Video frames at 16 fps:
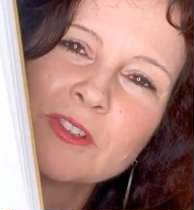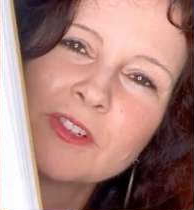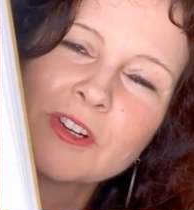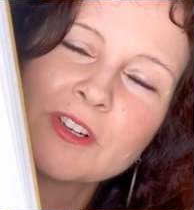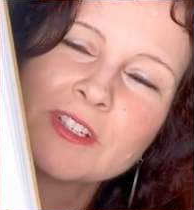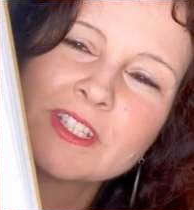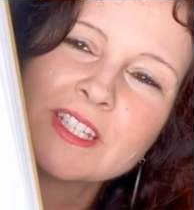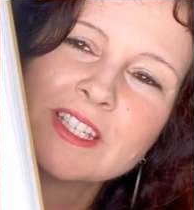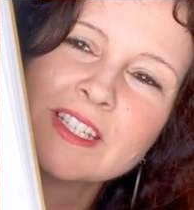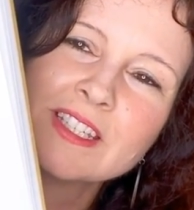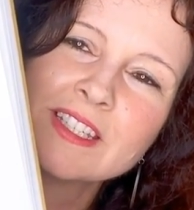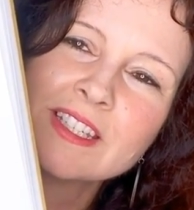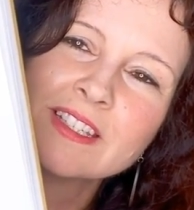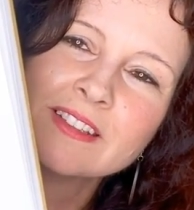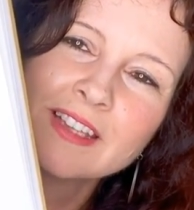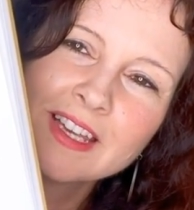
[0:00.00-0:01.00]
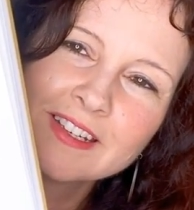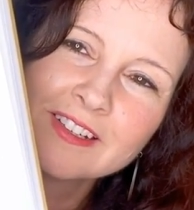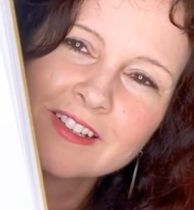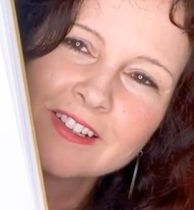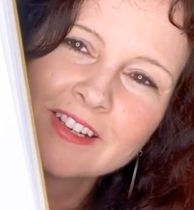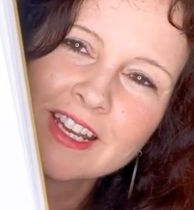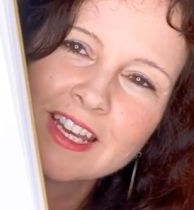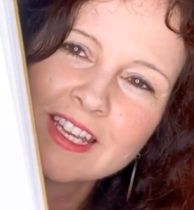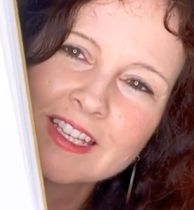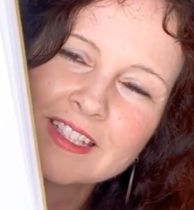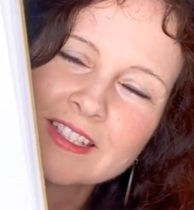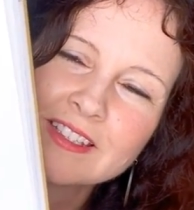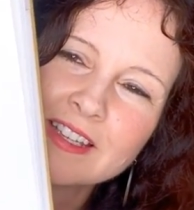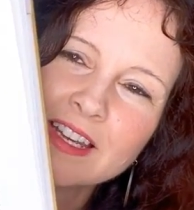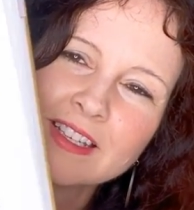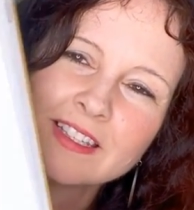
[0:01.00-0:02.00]
Darcy's letter,
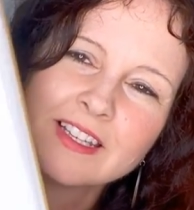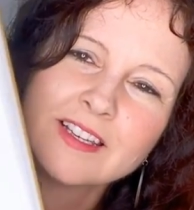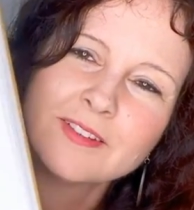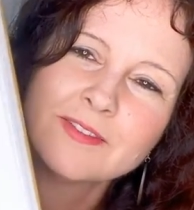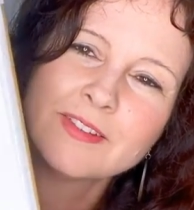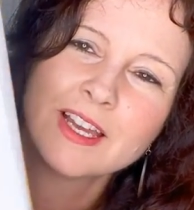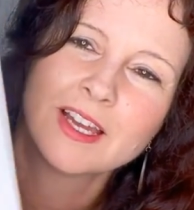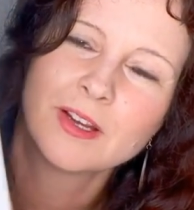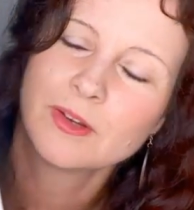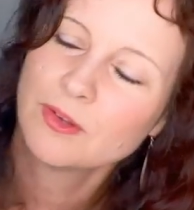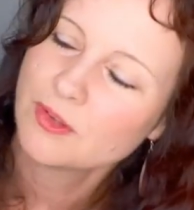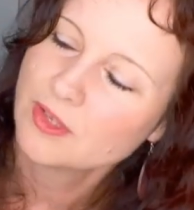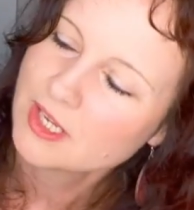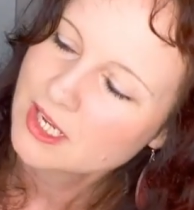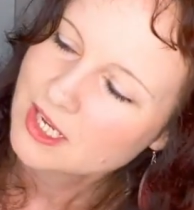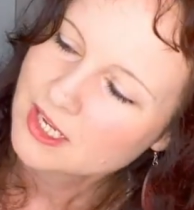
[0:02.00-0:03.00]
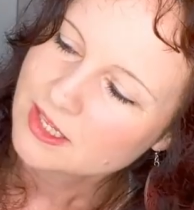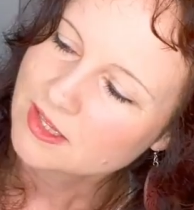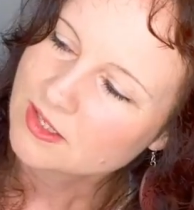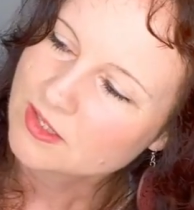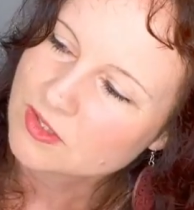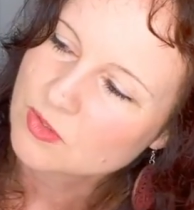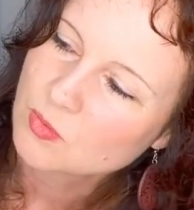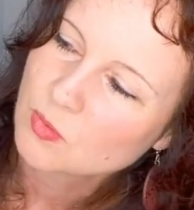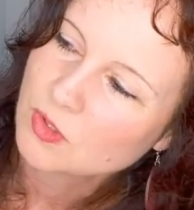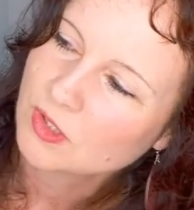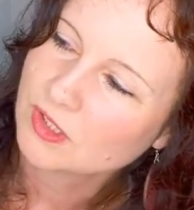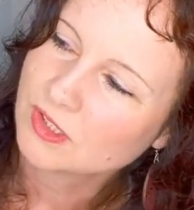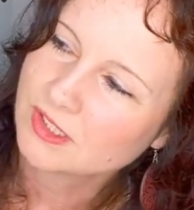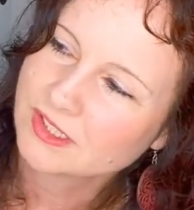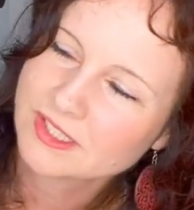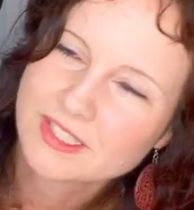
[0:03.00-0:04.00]
and I love how the
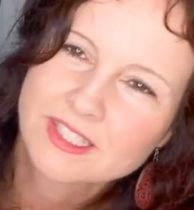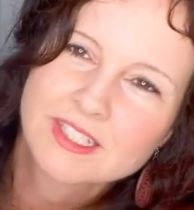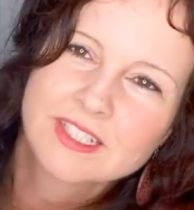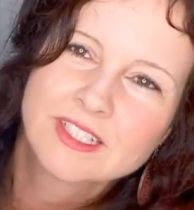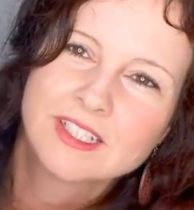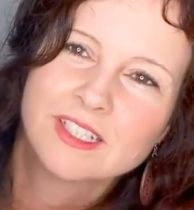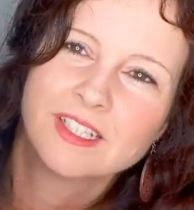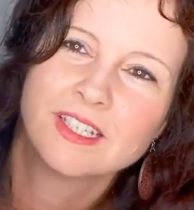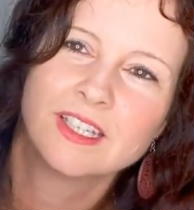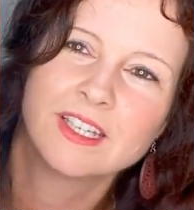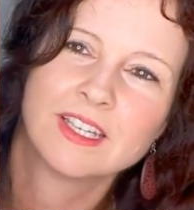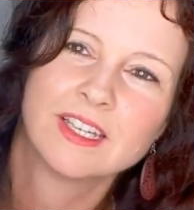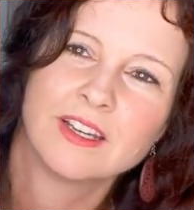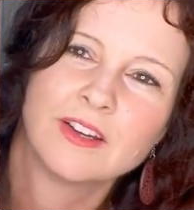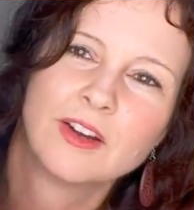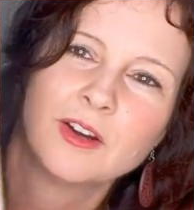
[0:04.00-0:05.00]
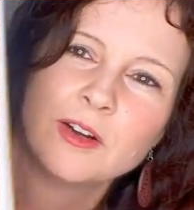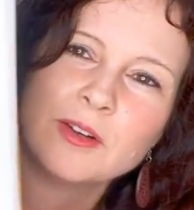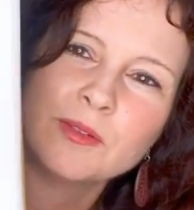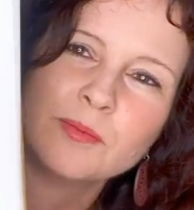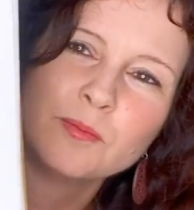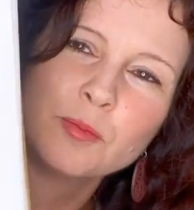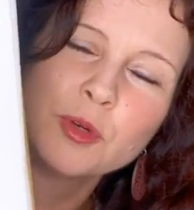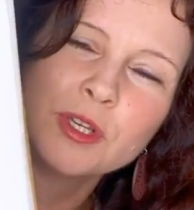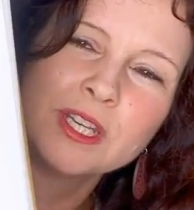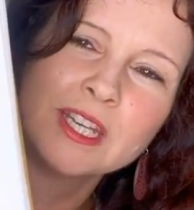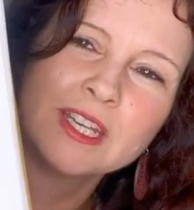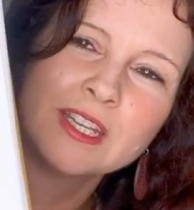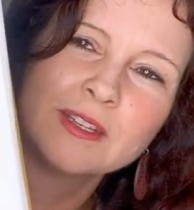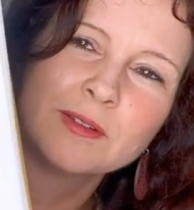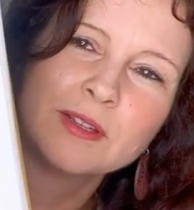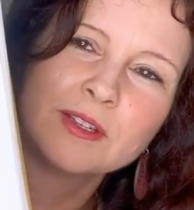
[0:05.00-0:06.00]
swirls are put
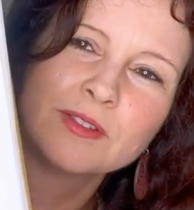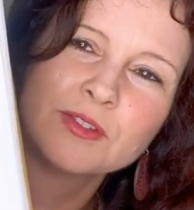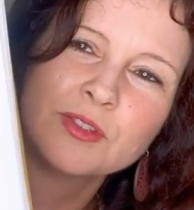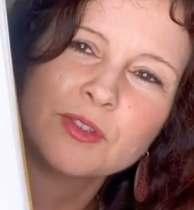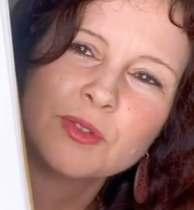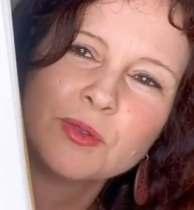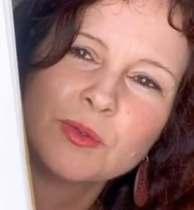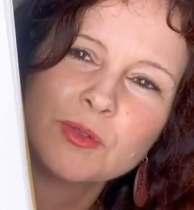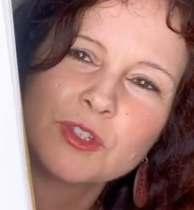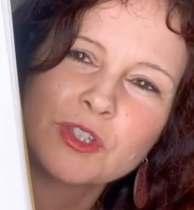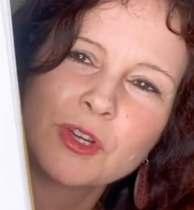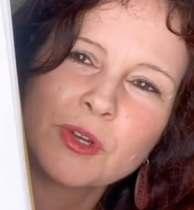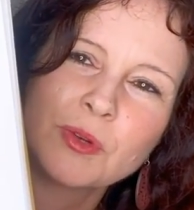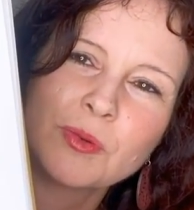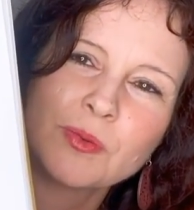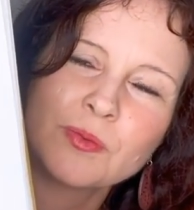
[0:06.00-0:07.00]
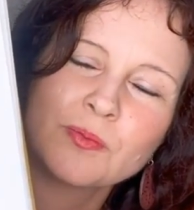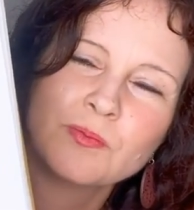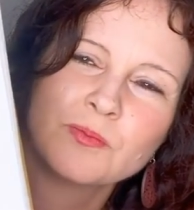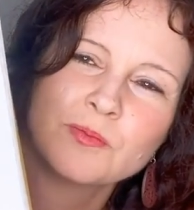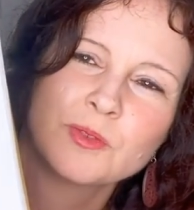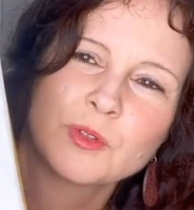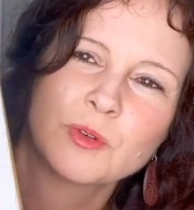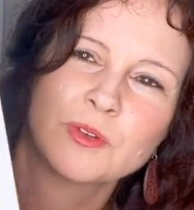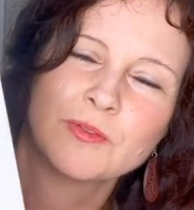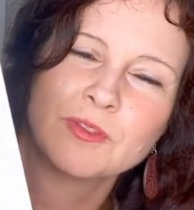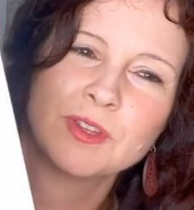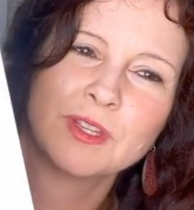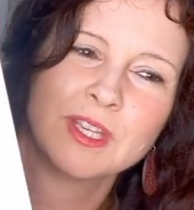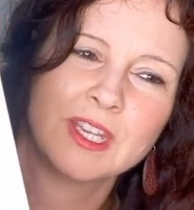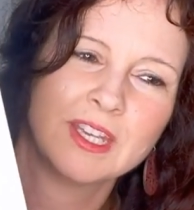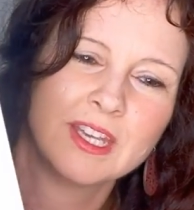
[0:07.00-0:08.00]
in to show sort of
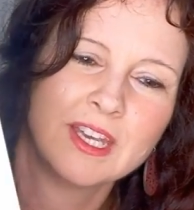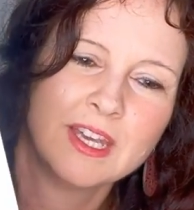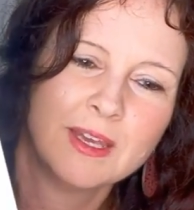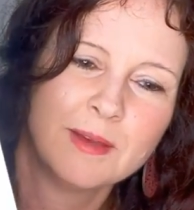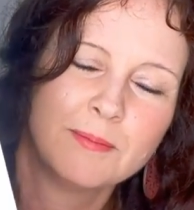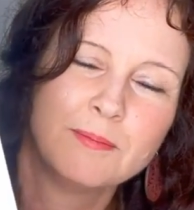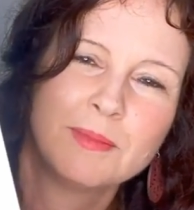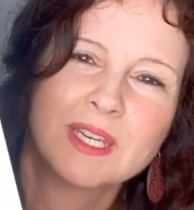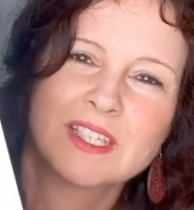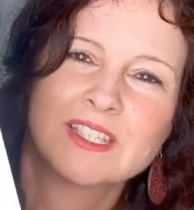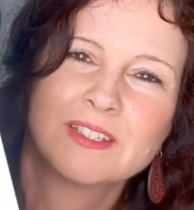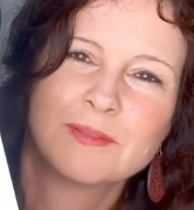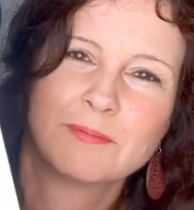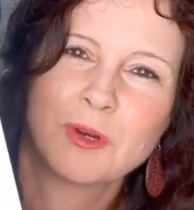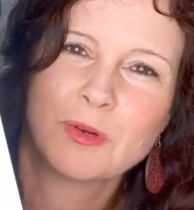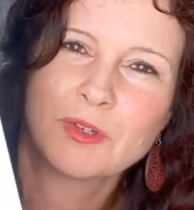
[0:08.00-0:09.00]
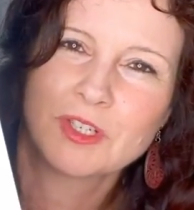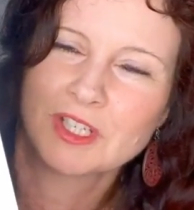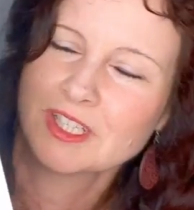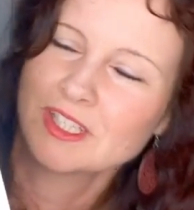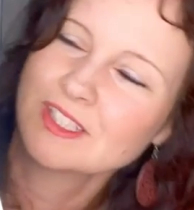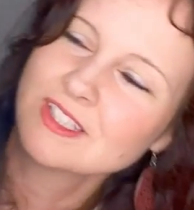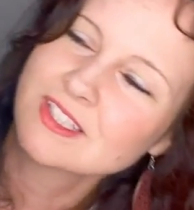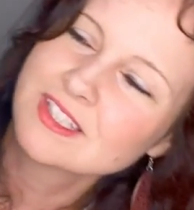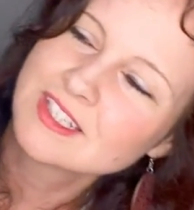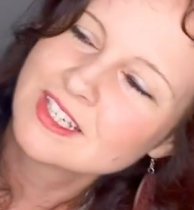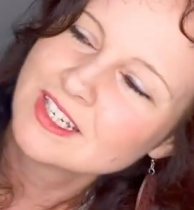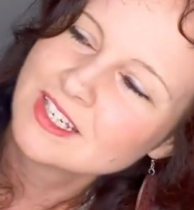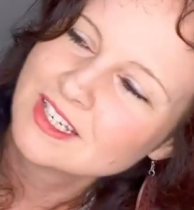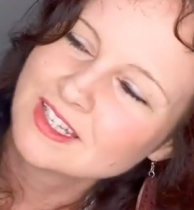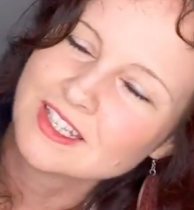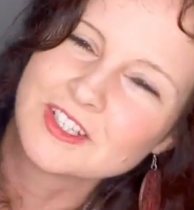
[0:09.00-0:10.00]
the mixed emotions
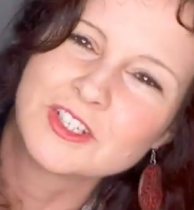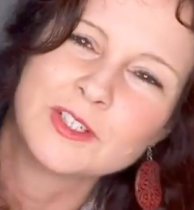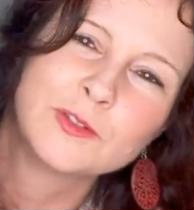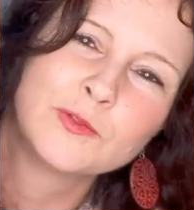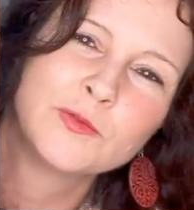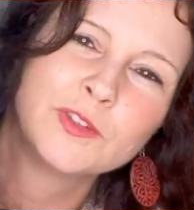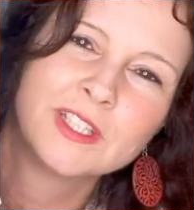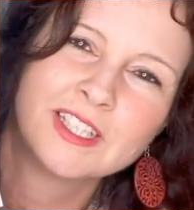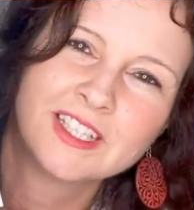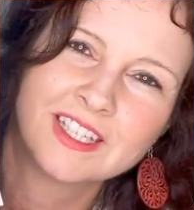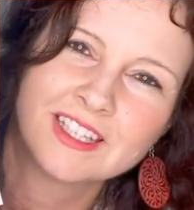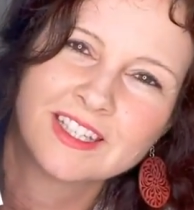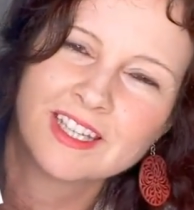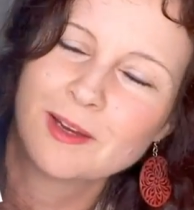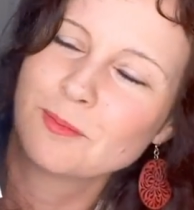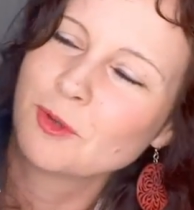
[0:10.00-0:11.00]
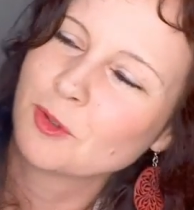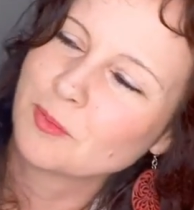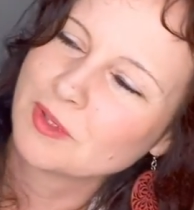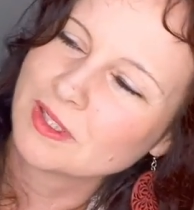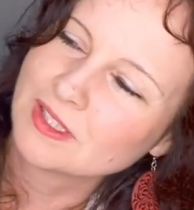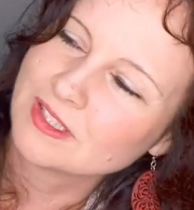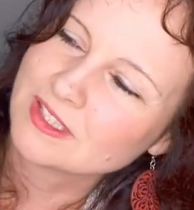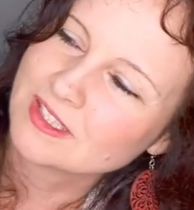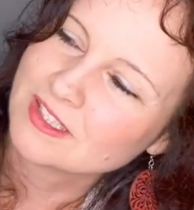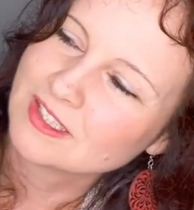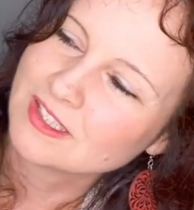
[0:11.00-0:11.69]
that she's feeling at that moment